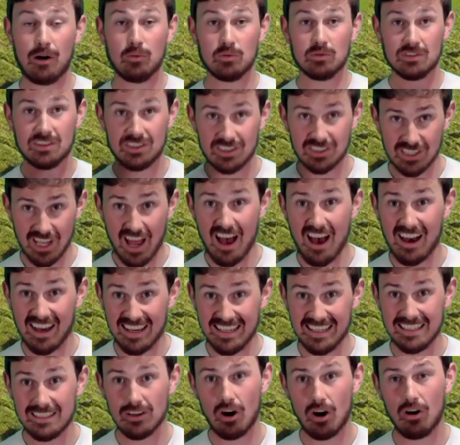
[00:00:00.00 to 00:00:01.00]

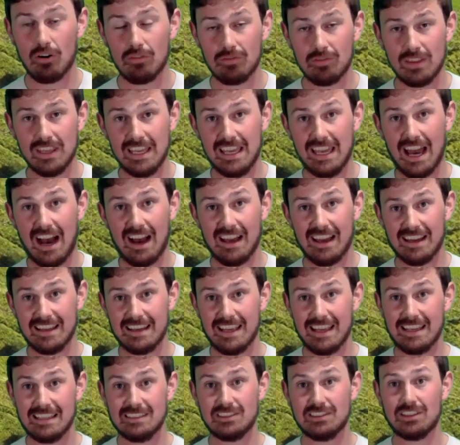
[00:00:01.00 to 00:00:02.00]
outside of the
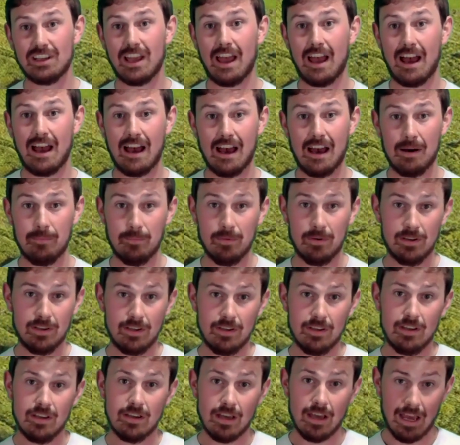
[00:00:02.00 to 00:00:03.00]
Iron Age
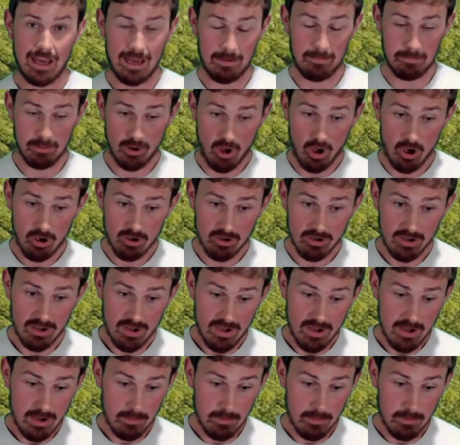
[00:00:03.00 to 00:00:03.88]
Broch